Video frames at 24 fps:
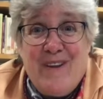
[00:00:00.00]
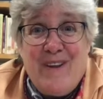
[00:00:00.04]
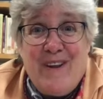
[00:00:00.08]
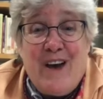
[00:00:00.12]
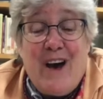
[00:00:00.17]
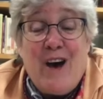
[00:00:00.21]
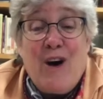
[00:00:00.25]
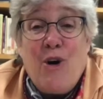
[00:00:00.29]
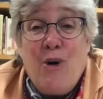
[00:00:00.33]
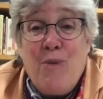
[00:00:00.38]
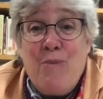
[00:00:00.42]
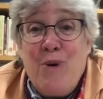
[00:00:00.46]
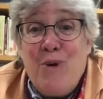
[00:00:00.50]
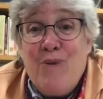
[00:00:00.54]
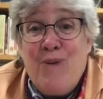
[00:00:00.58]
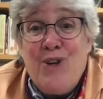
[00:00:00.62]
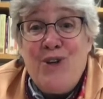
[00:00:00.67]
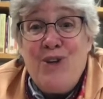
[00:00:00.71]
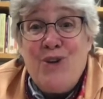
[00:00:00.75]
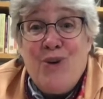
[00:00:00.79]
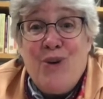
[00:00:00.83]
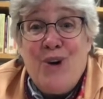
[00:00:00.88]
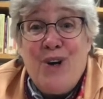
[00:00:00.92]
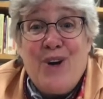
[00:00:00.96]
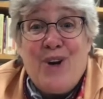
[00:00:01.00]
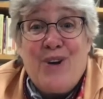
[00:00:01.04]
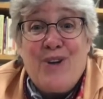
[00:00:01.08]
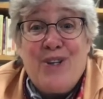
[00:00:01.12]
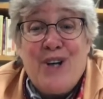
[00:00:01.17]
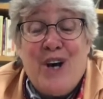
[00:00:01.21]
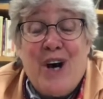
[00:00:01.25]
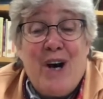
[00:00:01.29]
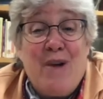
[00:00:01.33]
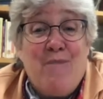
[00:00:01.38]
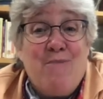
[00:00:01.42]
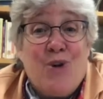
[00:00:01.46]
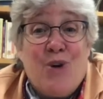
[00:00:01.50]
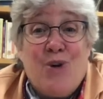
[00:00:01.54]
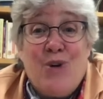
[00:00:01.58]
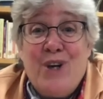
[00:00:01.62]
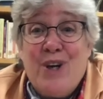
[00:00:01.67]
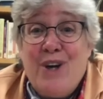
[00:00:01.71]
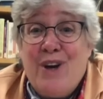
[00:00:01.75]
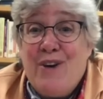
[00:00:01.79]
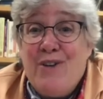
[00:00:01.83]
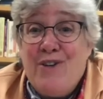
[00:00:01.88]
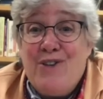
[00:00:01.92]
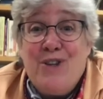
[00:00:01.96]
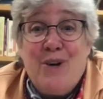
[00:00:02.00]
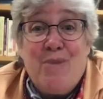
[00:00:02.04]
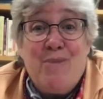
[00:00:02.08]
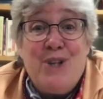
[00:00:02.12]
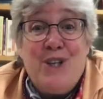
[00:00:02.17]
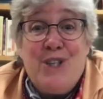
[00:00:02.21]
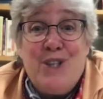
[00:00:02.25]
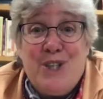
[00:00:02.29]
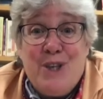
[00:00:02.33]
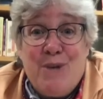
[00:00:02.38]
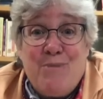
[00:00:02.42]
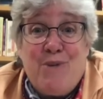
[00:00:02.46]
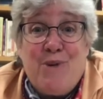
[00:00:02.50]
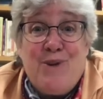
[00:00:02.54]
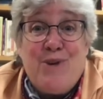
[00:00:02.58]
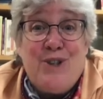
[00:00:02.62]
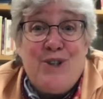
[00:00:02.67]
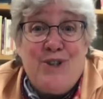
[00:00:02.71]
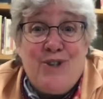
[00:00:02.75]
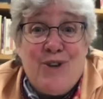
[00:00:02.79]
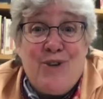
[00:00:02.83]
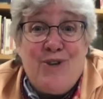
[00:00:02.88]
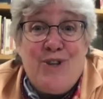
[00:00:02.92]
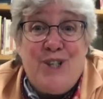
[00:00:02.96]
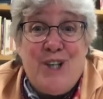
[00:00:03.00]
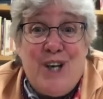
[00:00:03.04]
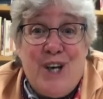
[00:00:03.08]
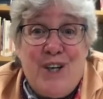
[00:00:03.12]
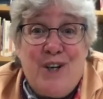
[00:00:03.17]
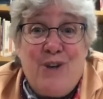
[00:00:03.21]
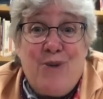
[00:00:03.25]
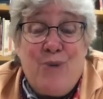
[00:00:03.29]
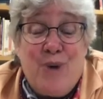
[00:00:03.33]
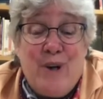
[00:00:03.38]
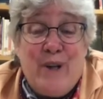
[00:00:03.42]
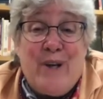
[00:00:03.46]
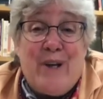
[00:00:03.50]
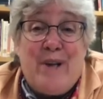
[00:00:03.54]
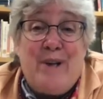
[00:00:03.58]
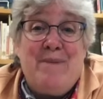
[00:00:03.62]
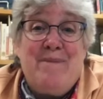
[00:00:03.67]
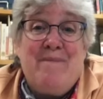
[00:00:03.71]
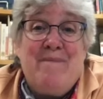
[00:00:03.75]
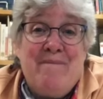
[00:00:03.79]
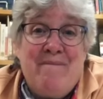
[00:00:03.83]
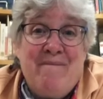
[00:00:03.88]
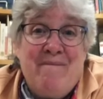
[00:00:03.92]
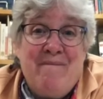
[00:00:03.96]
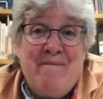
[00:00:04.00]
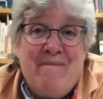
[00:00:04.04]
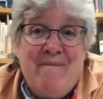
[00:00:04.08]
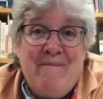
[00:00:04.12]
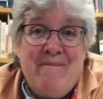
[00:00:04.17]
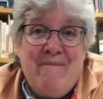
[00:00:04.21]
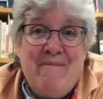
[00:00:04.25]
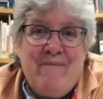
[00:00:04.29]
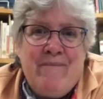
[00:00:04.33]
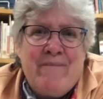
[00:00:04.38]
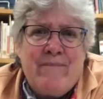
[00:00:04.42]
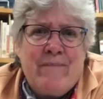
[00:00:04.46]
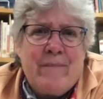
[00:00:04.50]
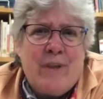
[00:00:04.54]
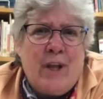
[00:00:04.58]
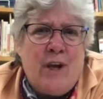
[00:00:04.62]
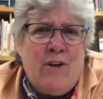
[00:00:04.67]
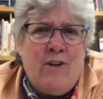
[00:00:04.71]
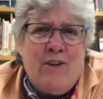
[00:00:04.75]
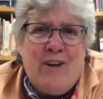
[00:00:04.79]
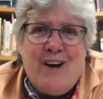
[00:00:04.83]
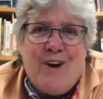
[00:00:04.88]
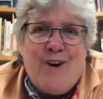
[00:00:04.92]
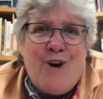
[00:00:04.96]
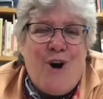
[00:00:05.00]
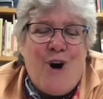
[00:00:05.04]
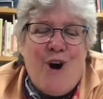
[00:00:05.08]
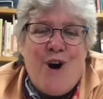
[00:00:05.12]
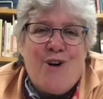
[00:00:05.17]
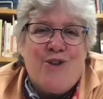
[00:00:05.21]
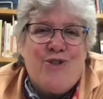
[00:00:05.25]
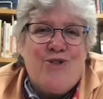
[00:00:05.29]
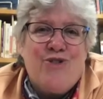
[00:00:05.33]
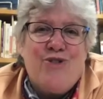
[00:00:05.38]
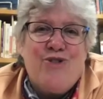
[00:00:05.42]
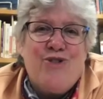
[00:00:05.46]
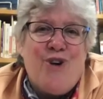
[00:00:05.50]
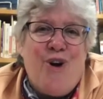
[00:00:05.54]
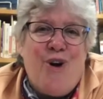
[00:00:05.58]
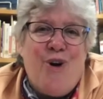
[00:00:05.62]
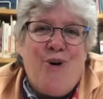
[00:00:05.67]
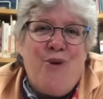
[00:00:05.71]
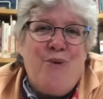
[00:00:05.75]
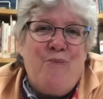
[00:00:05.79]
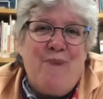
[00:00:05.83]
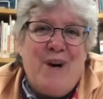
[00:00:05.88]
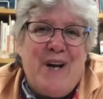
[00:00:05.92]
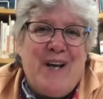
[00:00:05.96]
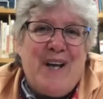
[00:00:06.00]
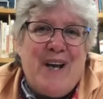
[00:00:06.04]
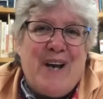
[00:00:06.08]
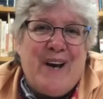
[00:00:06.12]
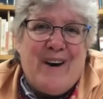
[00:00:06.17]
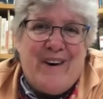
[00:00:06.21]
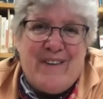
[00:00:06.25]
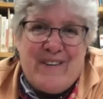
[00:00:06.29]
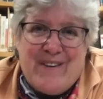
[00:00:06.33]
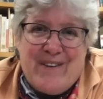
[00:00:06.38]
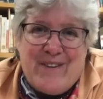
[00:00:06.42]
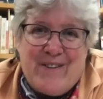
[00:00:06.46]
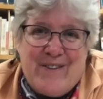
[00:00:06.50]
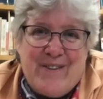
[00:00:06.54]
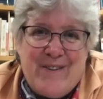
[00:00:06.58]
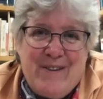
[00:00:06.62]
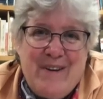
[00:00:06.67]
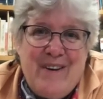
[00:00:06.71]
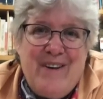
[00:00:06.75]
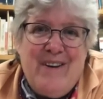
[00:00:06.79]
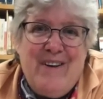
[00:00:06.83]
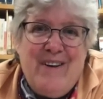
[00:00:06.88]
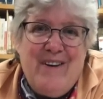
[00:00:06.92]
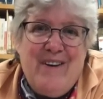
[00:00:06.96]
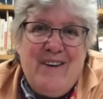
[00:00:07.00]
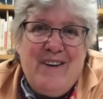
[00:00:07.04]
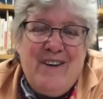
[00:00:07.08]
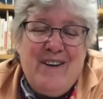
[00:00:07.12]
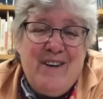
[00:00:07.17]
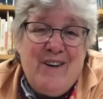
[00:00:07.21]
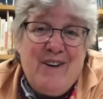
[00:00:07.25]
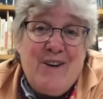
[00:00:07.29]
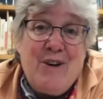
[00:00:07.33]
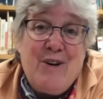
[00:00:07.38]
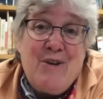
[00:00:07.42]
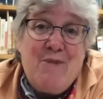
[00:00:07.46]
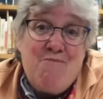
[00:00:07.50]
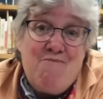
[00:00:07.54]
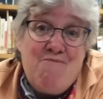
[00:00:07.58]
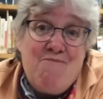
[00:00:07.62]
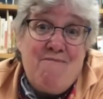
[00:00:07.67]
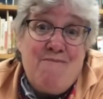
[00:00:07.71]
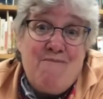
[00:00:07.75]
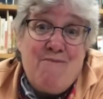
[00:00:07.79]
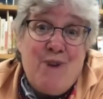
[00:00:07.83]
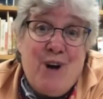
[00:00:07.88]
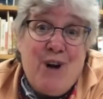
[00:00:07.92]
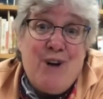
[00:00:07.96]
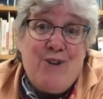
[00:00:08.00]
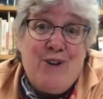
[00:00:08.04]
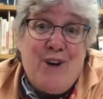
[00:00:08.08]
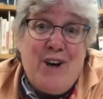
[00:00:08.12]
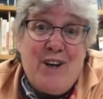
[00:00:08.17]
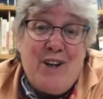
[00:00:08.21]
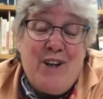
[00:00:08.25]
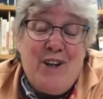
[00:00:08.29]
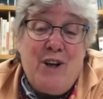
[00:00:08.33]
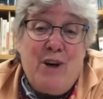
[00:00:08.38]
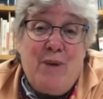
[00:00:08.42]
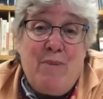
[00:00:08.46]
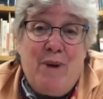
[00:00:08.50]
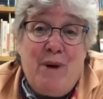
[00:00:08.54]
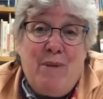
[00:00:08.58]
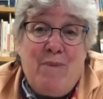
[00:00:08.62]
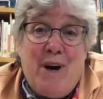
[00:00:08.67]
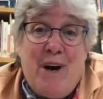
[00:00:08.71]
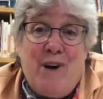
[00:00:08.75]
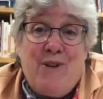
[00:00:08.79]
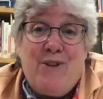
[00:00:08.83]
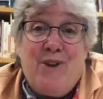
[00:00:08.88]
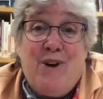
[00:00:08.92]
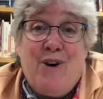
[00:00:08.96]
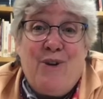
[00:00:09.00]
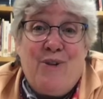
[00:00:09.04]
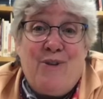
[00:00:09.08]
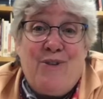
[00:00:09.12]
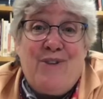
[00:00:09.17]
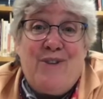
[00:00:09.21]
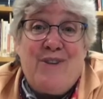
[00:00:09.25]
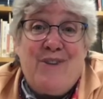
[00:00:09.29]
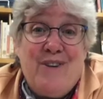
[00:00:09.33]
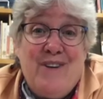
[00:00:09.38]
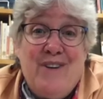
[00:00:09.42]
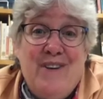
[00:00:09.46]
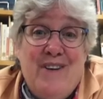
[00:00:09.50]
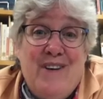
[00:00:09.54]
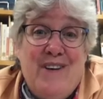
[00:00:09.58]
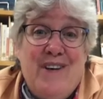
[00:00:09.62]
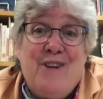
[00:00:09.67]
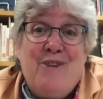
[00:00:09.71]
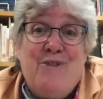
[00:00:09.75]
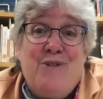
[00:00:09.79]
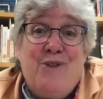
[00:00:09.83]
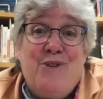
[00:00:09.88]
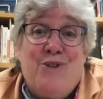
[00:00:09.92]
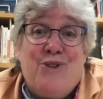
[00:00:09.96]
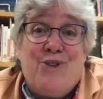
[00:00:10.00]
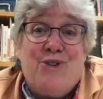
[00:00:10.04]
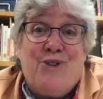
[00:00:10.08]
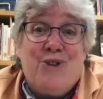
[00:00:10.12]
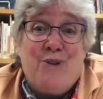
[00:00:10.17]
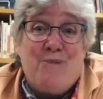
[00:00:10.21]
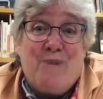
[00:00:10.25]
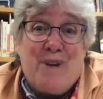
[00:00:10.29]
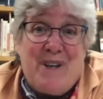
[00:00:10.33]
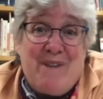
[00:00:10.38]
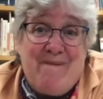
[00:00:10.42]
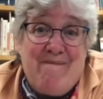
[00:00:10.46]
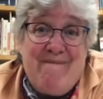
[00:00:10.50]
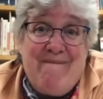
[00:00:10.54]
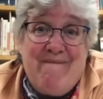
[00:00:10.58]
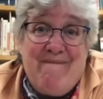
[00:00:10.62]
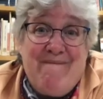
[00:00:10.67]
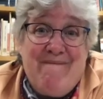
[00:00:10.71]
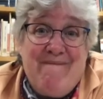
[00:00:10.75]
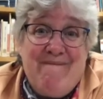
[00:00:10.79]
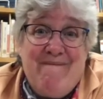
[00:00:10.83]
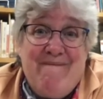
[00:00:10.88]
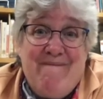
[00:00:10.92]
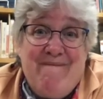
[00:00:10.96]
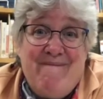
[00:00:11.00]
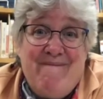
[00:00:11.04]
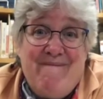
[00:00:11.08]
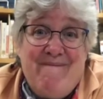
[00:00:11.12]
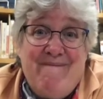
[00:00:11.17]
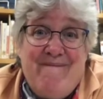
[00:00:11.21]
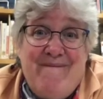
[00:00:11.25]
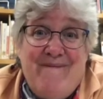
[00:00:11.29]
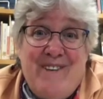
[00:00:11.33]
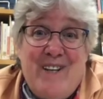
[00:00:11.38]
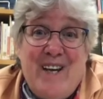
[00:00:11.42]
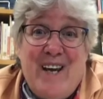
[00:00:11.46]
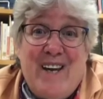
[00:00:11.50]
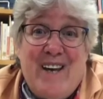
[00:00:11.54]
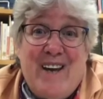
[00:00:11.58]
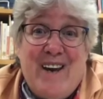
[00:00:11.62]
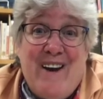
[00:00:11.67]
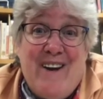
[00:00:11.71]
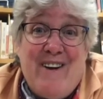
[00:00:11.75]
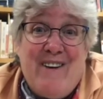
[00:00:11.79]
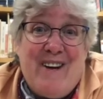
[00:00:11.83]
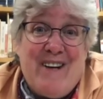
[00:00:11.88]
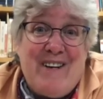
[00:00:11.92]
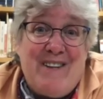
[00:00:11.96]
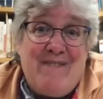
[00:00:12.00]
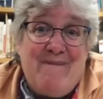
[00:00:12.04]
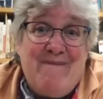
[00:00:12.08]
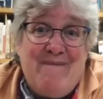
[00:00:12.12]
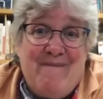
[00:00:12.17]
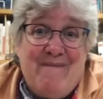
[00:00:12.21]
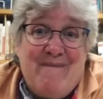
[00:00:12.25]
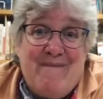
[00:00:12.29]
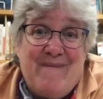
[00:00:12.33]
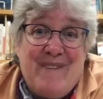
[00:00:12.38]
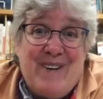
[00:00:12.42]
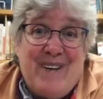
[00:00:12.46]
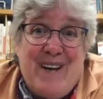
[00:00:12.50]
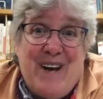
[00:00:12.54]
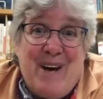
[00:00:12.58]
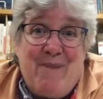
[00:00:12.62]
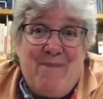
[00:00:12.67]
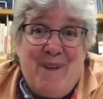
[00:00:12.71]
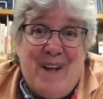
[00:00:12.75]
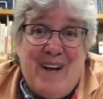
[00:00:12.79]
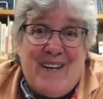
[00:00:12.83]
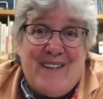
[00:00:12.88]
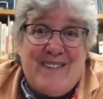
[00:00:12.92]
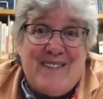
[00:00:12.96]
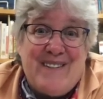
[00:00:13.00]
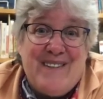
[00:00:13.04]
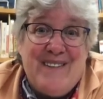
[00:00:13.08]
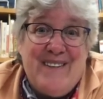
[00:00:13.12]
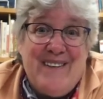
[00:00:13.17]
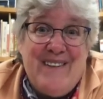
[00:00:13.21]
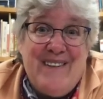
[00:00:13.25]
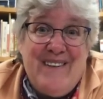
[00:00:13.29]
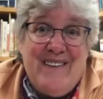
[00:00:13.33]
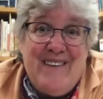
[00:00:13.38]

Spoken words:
I hope you've enjoyed our time learning some of the symbols associated with it. There are so many others. I'll talk a little bit about those in a future sermon. Take care and God bless.